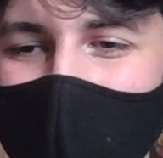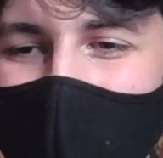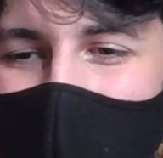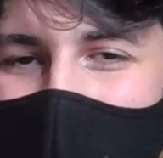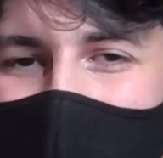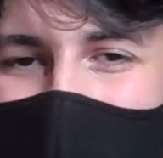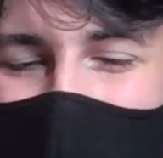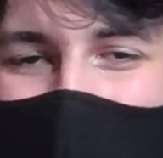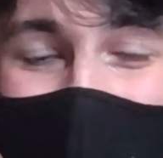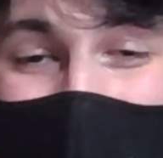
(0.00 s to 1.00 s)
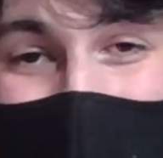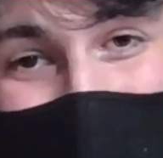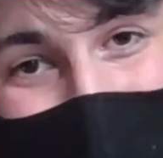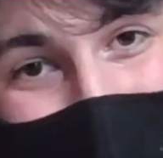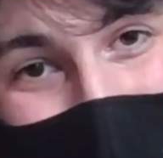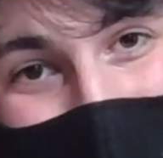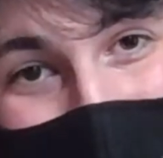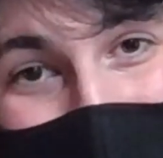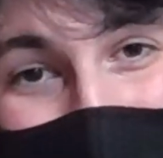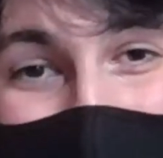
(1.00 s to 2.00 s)
Till then, I'll see
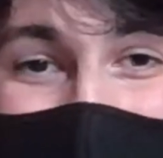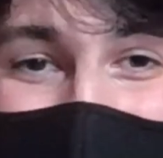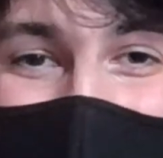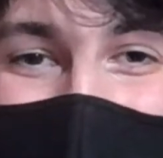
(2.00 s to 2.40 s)
you around.